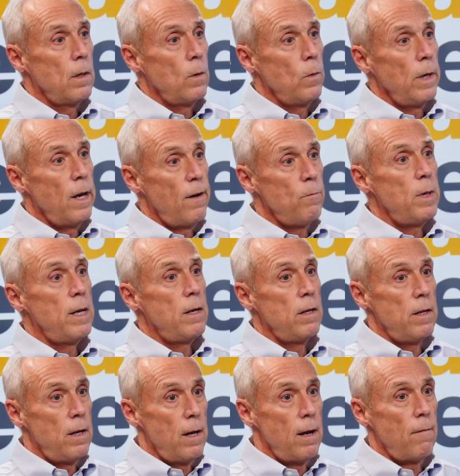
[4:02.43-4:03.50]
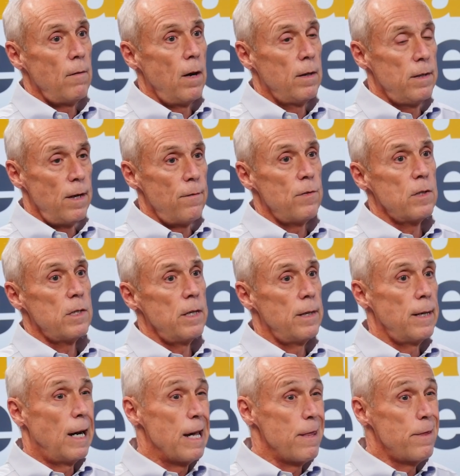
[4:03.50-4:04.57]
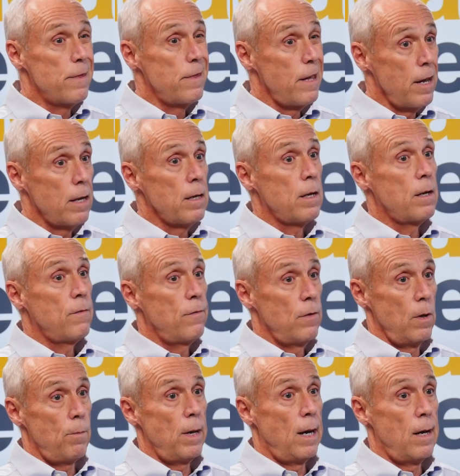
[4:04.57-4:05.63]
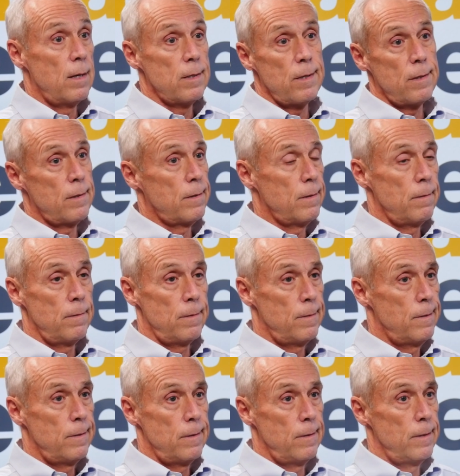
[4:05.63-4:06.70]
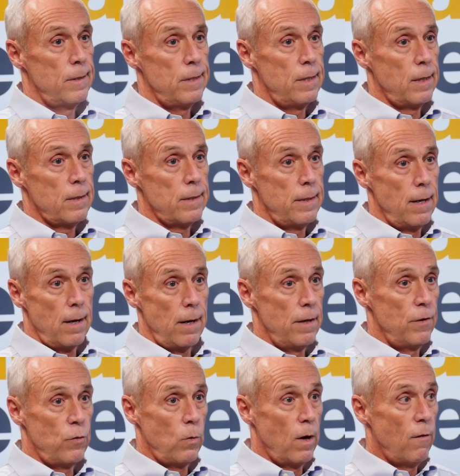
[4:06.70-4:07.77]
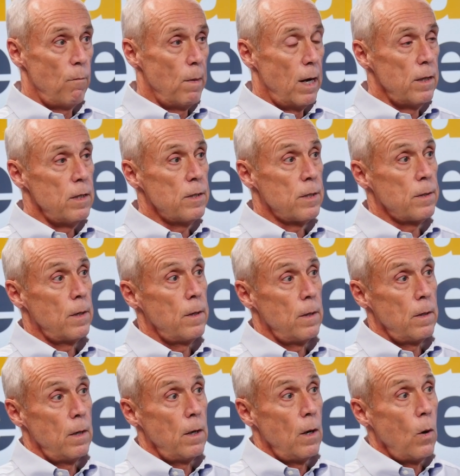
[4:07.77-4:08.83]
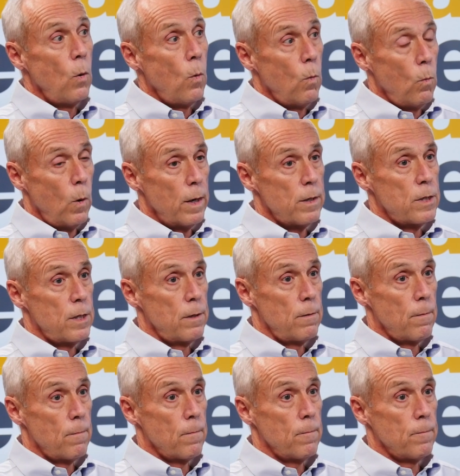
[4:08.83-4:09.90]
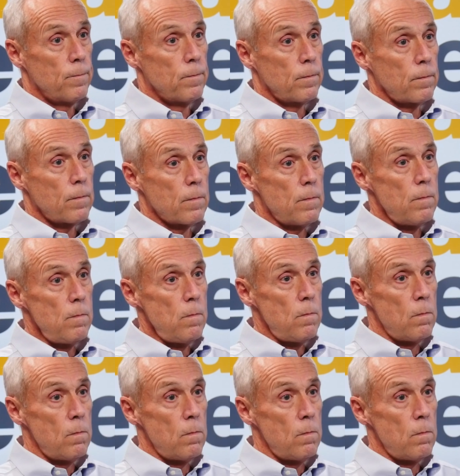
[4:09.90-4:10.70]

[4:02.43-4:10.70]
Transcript: we have been in a deficit, I think, for the past 6, 9, 12 months. So for the viewers, that means that they're